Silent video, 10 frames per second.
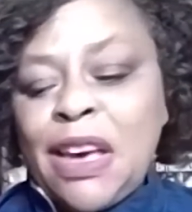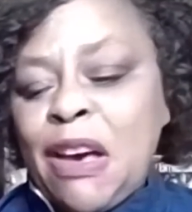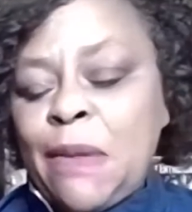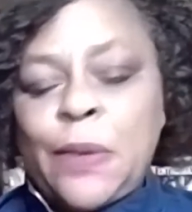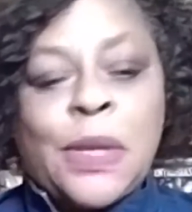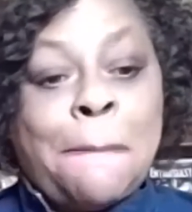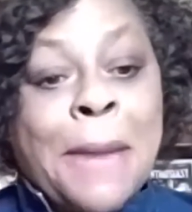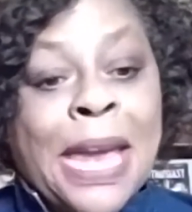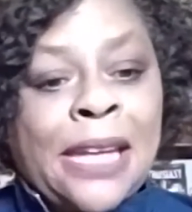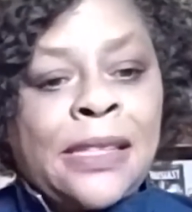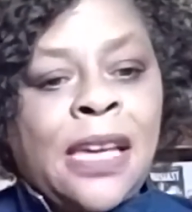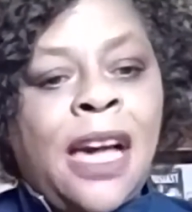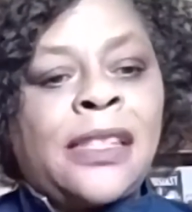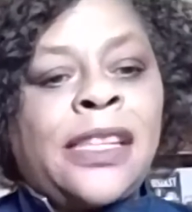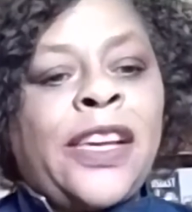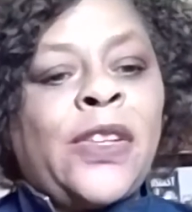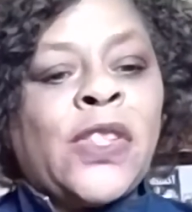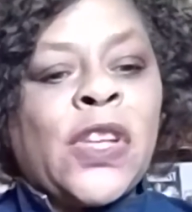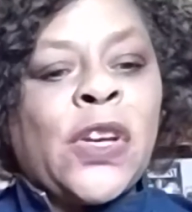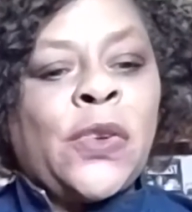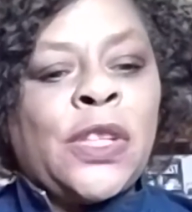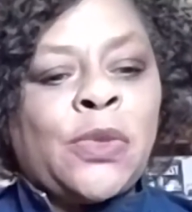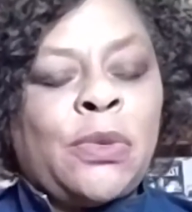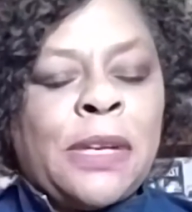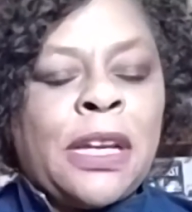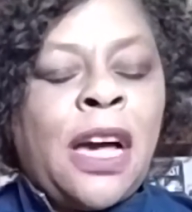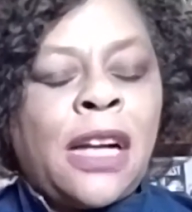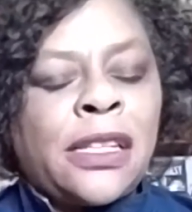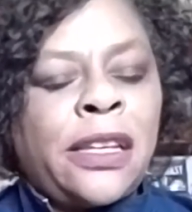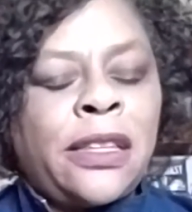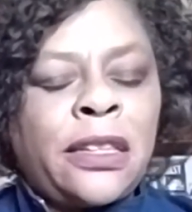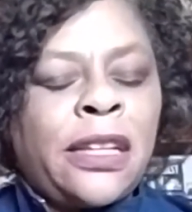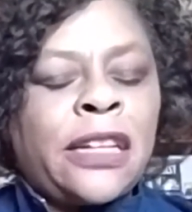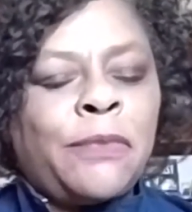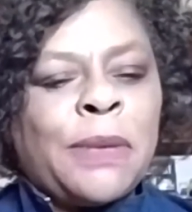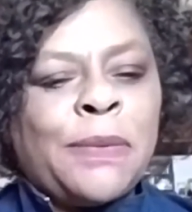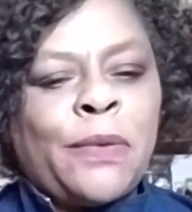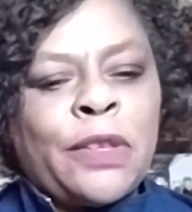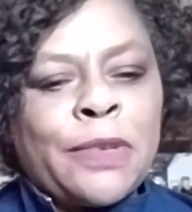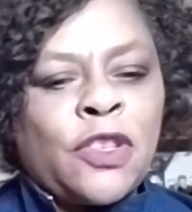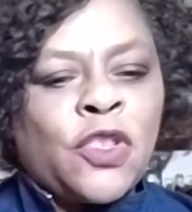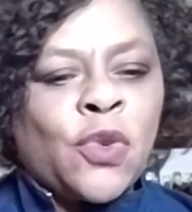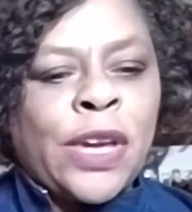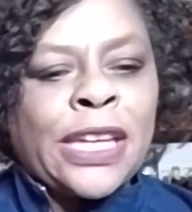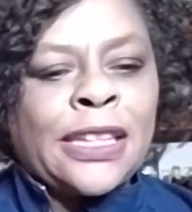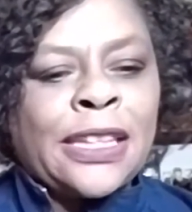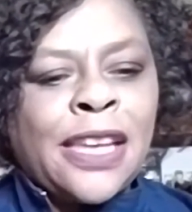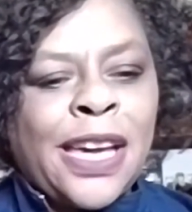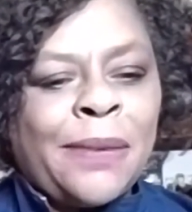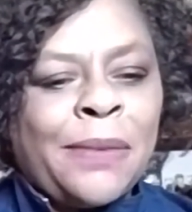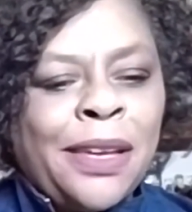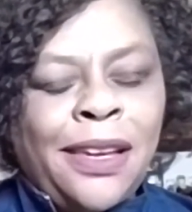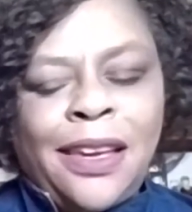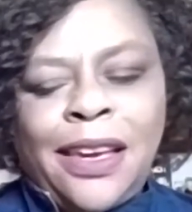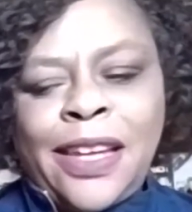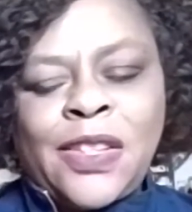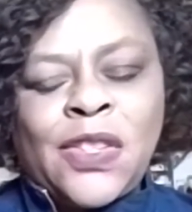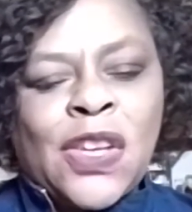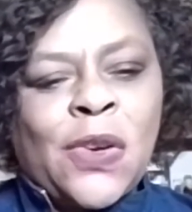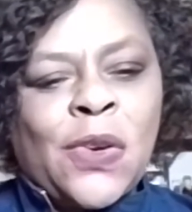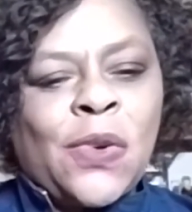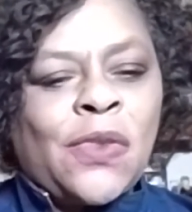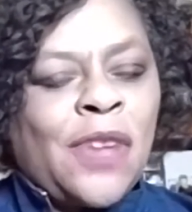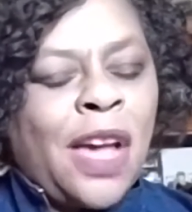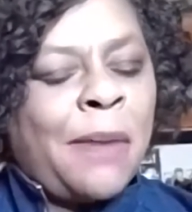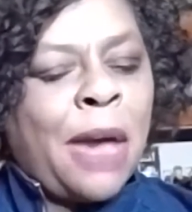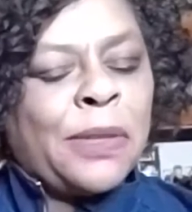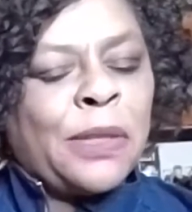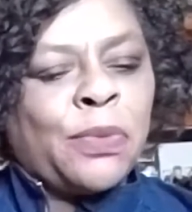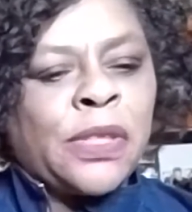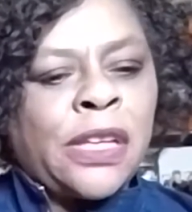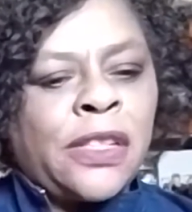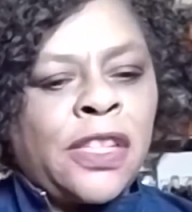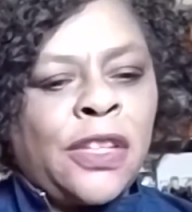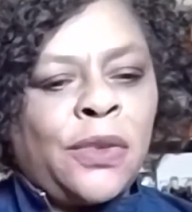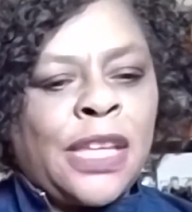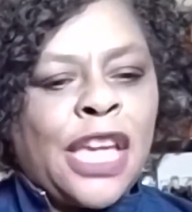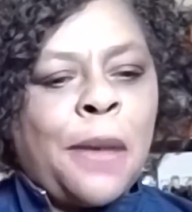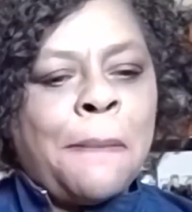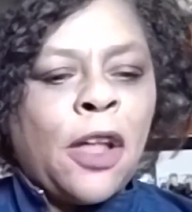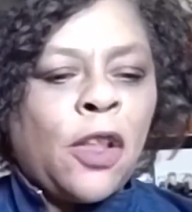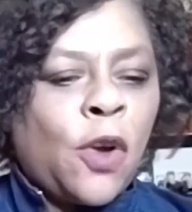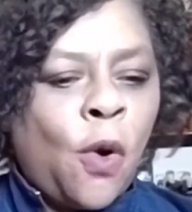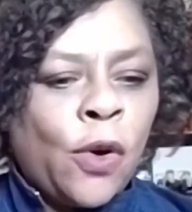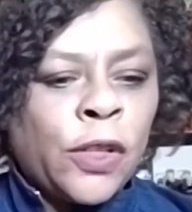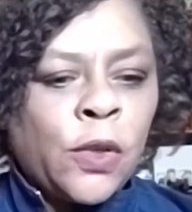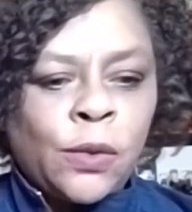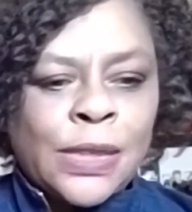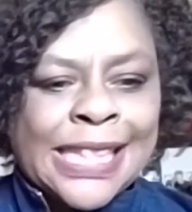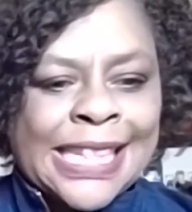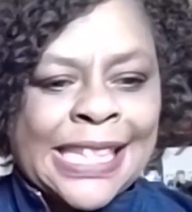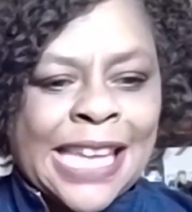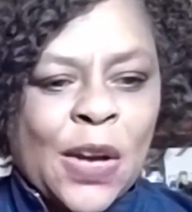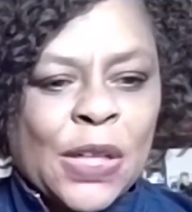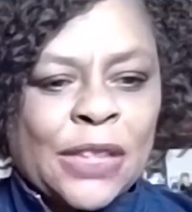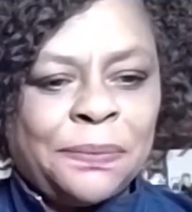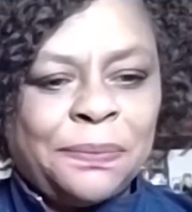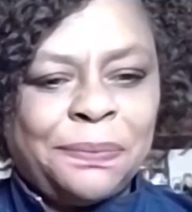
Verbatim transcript: It was a man's cocktail, so this would be a cocktail that a lot of people would have been enjoying at the time. And so I'm happy to present to you the Mellow Corn Whiskey Sour.